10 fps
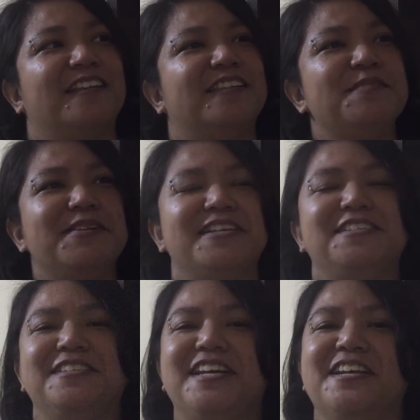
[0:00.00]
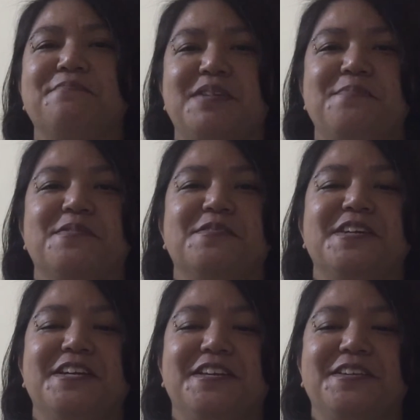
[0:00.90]
limited to dating people
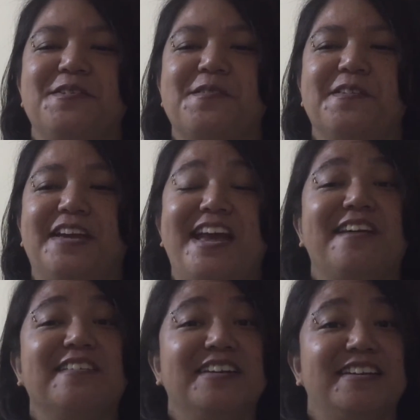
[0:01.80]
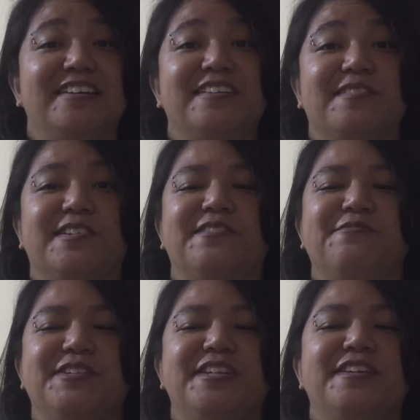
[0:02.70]
in your area or
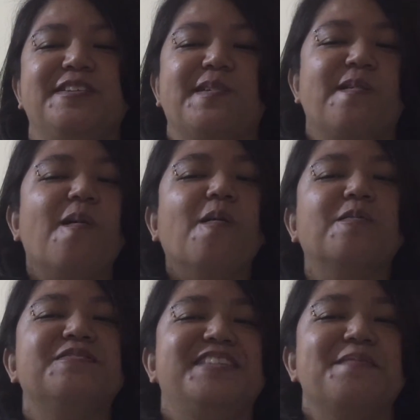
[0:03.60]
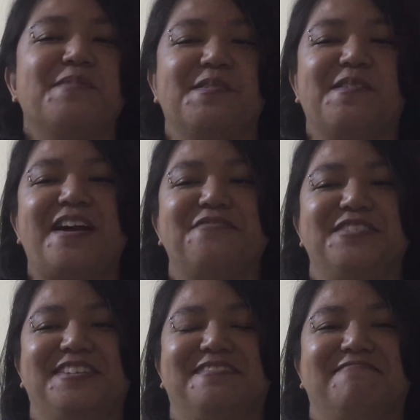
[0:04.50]
within your own
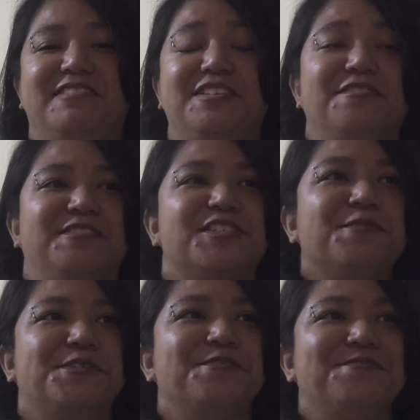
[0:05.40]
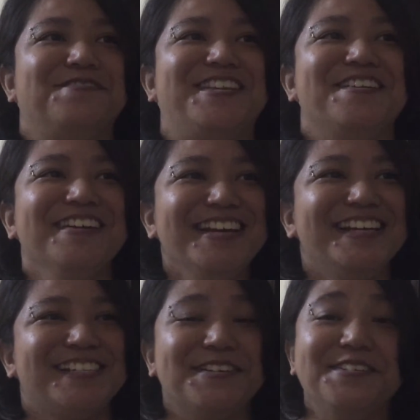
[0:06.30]
demographic, social
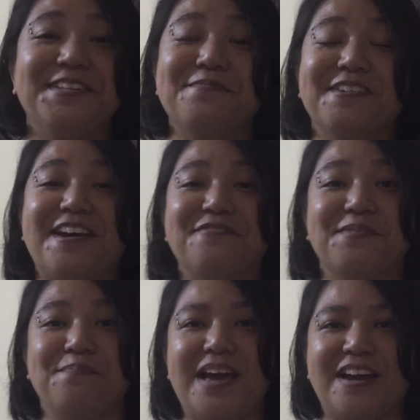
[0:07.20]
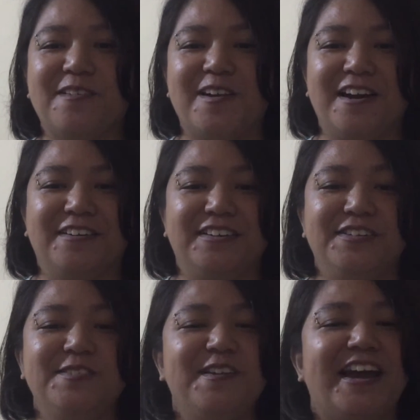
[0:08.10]
social demographic background.
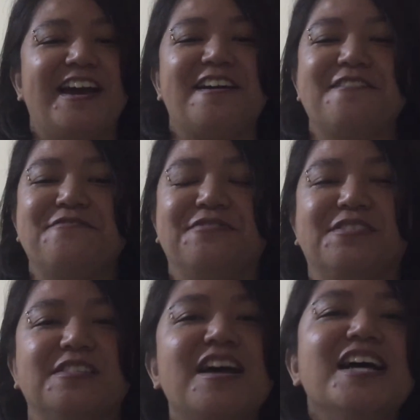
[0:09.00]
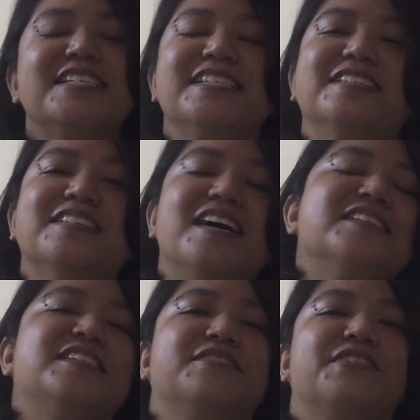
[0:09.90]
You have lots and
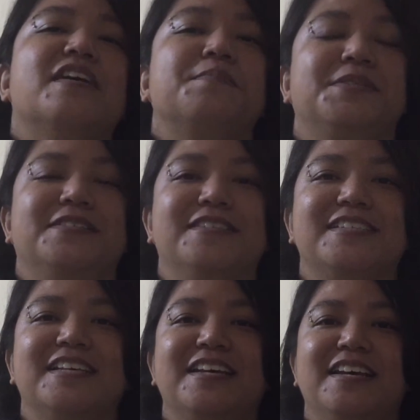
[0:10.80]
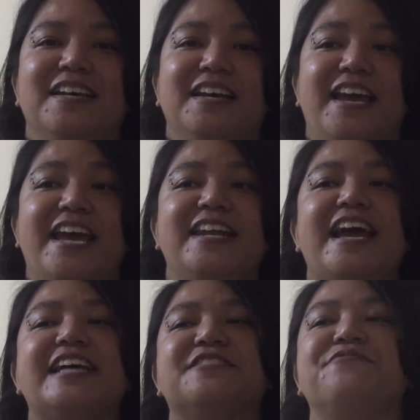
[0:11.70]
lots of options. And
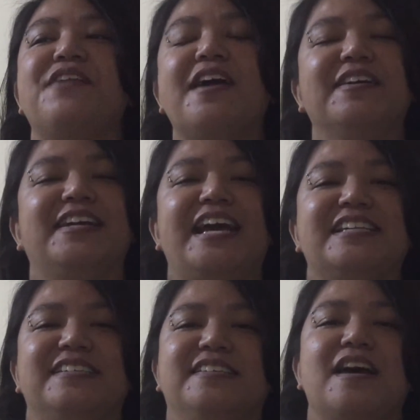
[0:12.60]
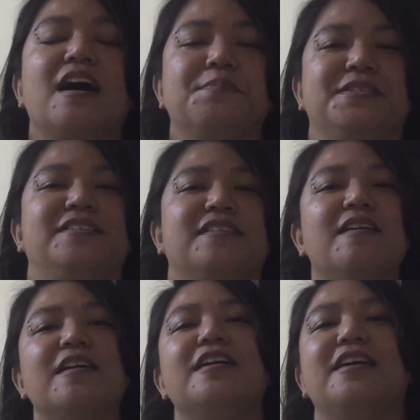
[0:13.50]
as varied as these options
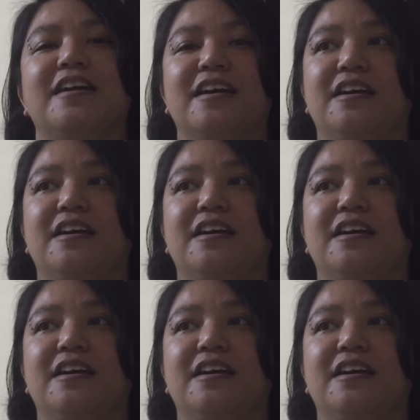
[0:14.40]
are,